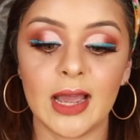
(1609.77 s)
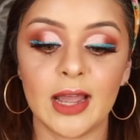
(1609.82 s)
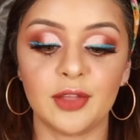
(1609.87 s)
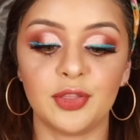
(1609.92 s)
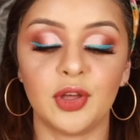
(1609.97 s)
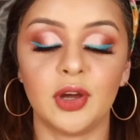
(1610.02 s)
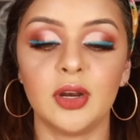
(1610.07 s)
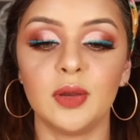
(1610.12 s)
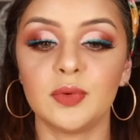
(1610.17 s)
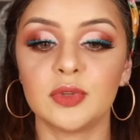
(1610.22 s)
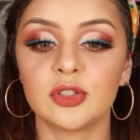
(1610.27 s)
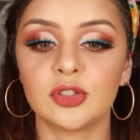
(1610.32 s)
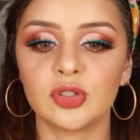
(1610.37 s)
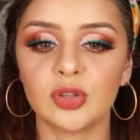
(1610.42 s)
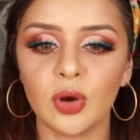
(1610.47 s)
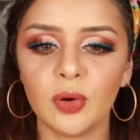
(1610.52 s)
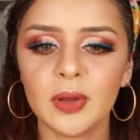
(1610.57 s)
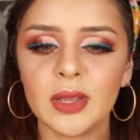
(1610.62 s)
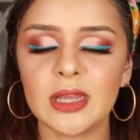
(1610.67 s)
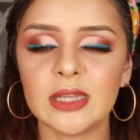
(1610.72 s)
I thought it was
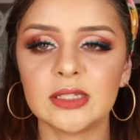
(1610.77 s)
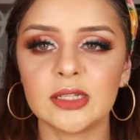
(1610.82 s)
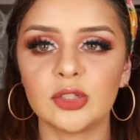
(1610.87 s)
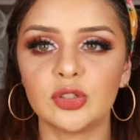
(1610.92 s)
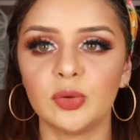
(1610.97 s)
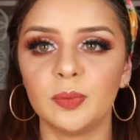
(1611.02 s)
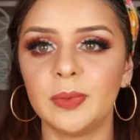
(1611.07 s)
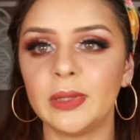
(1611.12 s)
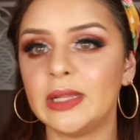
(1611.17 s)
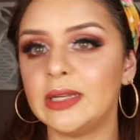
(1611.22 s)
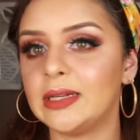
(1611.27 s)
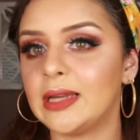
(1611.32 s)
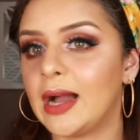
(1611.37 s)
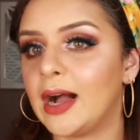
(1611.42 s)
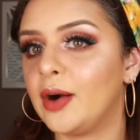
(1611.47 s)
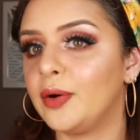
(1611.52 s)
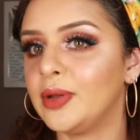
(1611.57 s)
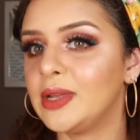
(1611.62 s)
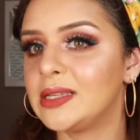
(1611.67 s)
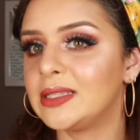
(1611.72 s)
so easy to blend
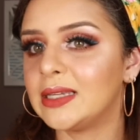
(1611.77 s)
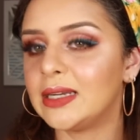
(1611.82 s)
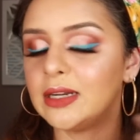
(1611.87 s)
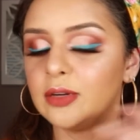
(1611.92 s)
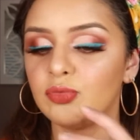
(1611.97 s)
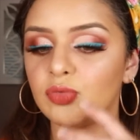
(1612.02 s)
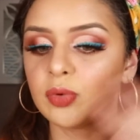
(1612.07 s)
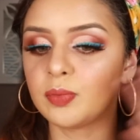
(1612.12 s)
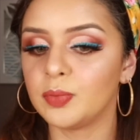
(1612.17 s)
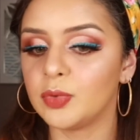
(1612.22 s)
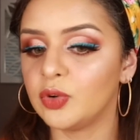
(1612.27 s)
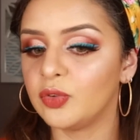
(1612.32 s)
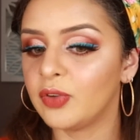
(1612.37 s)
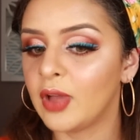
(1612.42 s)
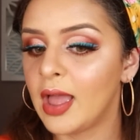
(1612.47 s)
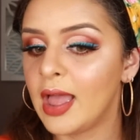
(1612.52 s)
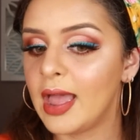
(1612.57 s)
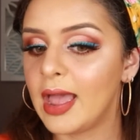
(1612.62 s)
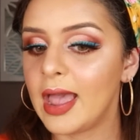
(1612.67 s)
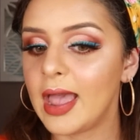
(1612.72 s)
out. It didn't remove
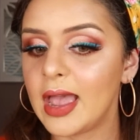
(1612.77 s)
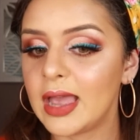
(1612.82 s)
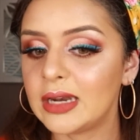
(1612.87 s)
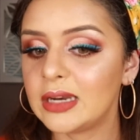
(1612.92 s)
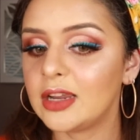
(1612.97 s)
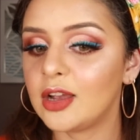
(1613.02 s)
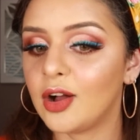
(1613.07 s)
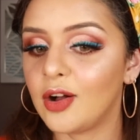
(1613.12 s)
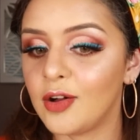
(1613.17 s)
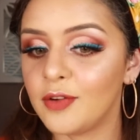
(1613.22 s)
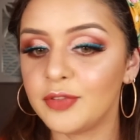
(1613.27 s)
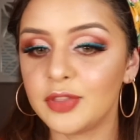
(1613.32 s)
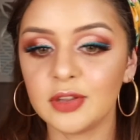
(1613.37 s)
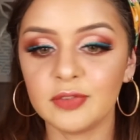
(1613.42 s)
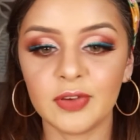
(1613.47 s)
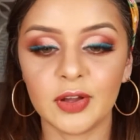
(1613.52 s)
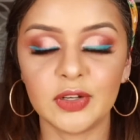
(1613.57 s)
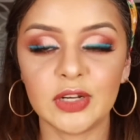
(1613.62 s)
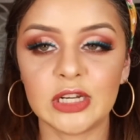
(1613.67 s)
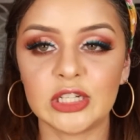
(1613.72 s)
any of the
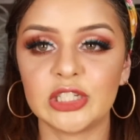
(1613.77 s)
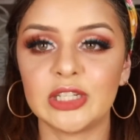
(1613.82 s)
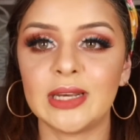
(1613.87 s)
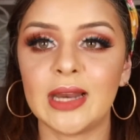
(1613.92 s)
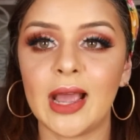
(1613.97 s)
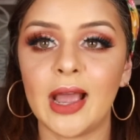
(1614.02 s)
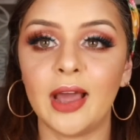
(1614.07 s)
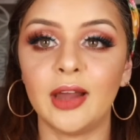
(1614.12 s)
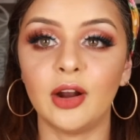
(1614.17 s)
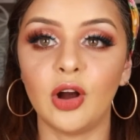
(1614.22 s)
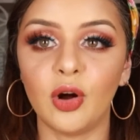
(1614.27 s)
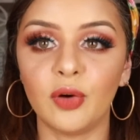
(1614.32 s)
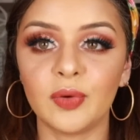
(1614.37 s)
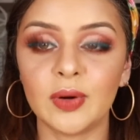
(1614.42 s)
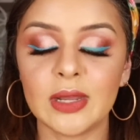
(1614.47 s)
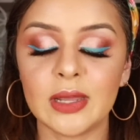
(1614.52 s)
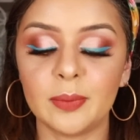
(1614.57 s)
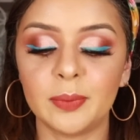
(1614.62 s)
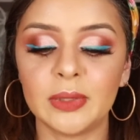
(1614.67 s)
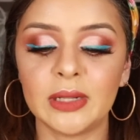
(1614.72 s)
foundation that I had
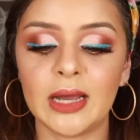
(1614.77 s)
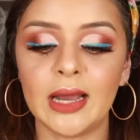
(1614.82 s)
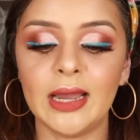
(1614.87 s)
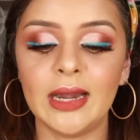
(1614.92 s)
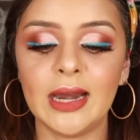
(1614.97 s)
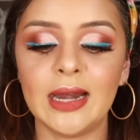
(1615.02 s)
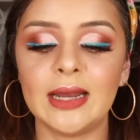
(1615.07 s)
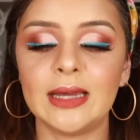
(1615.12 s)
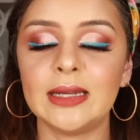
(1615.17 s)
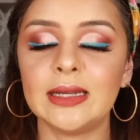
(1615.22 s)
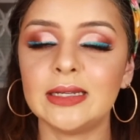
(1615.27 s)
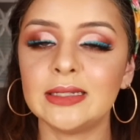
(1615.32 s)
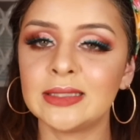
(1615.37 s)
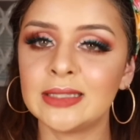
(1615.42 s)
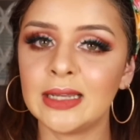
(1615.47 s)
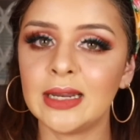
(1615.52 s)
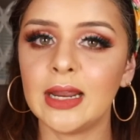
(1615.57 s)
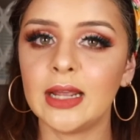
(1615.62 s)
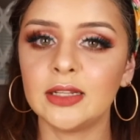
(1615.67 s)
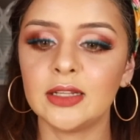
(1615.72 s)
already applied and it
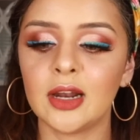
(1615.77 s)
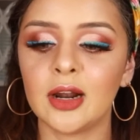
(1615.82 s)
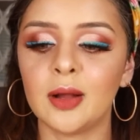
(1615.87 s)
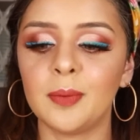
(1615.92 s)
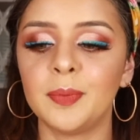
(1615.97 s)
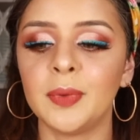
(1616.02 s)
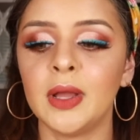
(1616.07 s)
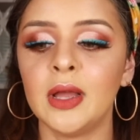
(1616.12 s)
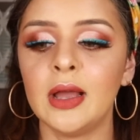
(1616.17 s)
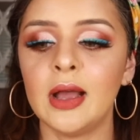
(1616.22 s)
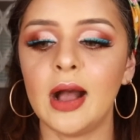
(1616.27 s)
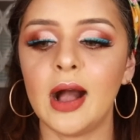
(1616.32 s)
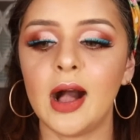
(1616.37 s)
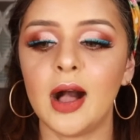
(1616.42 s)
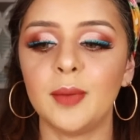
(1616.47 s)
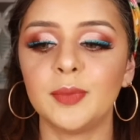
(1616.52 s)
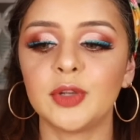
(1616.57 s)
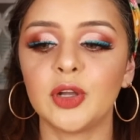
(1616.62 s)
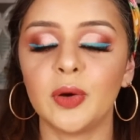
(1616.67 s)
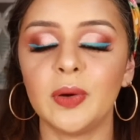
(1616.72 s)
did end up
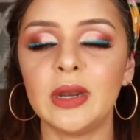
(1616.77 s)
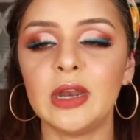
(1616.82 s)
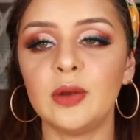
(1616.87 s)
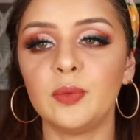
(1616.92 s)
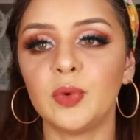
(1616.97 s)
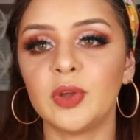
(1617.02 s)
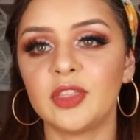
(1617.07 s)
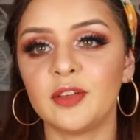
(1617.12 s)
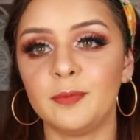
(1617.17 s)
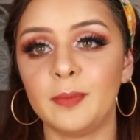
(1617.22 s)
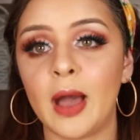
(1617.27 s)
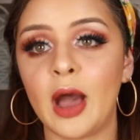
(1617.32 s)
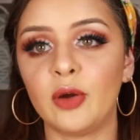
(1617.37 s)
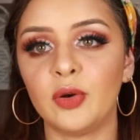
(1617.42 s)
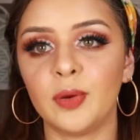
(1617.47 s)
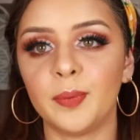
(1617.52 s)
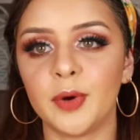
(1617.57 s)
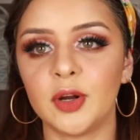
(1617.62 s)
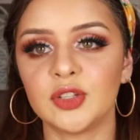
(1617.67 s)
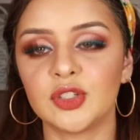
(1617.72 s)
um, going in with a
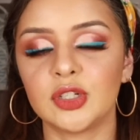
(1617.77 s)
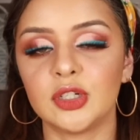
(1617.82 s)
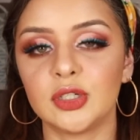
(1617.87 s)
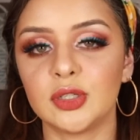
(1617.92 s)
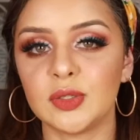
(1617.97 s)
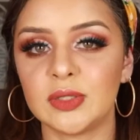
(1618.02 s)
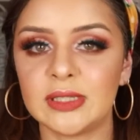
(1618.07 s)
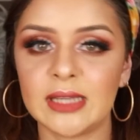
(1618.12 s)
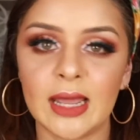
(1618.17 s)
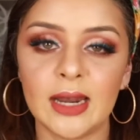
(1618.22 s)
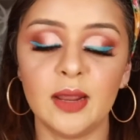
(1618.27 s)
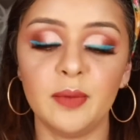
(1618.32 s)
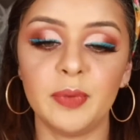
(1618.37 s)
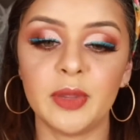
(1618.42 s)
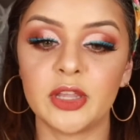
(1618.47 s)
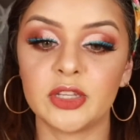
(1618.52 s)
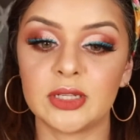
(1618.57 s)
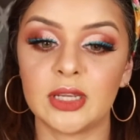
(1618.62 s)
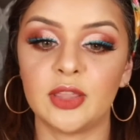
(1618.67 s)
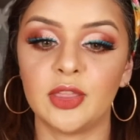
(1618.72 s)
powder bronzer to set it
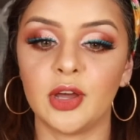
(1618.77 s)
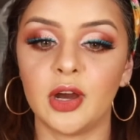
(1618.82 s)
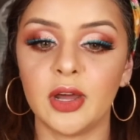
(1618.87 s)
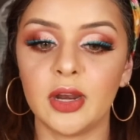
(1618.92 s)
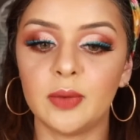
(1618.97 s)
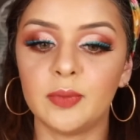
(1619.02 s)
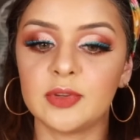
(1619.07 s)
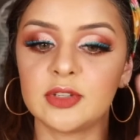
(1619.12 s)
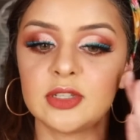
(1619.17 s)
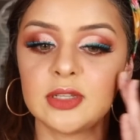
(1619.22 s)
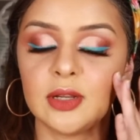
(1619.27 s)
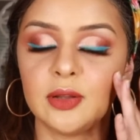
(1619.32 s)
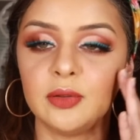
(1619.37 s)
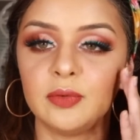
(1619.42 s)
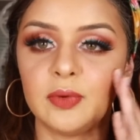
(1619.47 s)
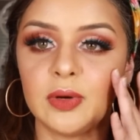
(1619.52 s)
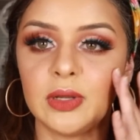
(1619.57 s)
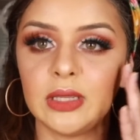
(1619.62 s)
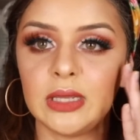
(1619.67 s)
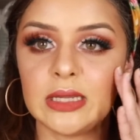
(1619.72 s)
because I thought it was still
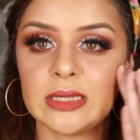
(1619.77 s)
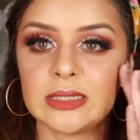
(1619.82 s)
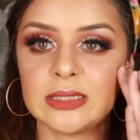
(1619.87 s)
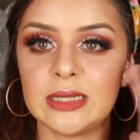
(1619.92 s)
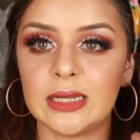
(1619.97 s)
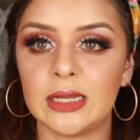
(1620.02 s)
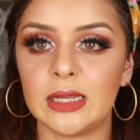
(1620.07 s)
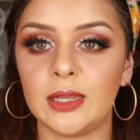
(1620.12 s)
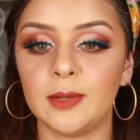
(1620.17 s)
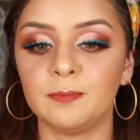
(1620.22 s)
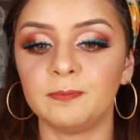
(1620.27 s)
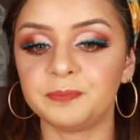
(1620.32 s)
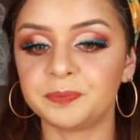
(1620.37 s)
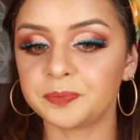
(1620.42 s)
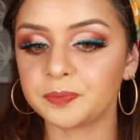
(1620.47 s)
really sticky.